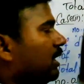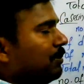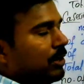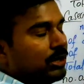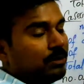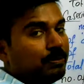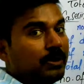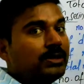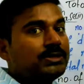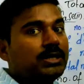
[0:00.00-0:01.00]
bottom
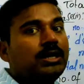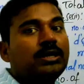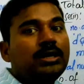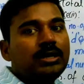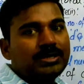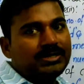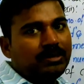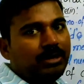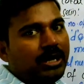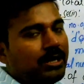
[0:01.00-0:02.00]
parts are
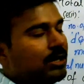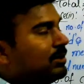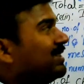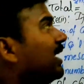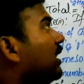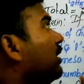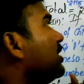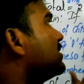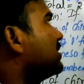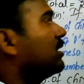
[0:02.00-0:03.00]
similar, then it is
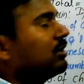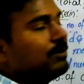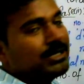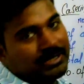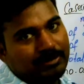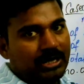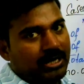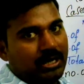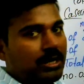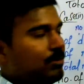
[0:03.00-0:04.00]
said to be
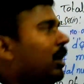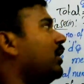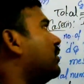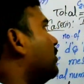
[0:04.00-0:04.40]
symmetrical molecule.